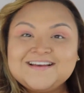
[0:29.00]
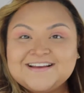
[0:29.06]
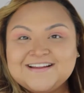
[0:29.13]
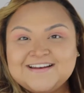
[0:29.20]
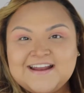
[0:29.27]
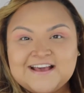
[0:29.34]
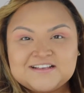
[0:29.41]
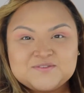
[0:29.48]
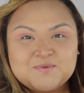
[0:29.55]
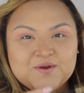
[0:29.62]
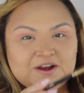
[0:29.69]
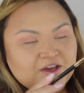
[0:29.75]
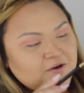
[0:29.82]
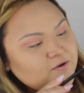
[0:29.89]
Next we're
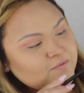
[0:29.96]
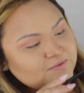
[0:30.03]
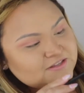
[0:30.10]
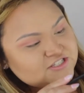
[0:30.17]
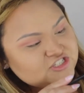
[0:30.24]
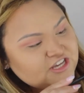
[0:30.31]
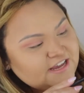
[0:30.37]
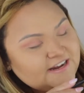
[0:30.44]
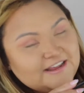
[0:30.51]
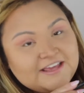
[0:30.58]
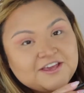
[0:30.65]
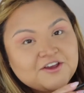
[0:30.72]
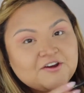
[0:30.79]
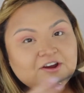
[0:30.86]
going to go in with the shade
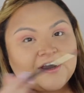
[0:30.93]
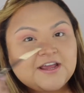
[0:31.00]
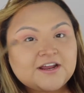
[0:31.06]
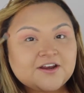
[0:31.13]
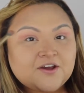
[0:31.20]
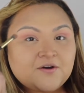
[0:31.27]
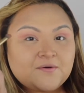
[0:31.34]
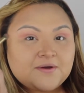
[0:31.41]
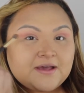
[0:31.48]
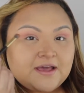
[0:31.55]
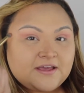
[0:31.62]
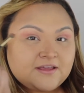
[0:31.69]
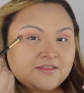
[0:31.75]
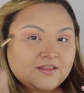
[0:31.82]
Hickory and go
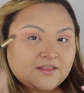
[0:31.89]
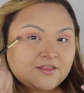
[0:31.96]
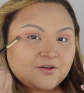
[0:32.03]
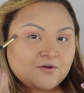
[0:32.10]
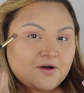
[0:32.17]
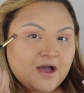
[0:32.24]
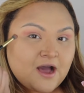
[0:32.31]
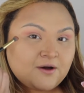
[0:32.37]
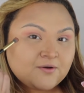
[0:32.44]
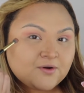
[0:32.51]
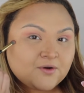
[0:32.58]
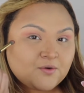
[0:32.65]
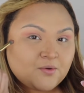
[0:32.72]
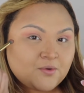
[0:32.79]
in the little
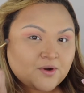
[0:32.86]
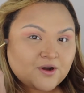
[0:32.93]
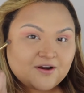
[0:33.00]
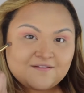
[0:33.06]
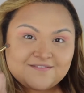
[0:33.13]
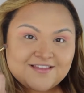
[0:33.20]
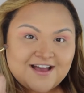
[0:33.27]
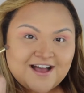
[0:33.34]
outer corner of the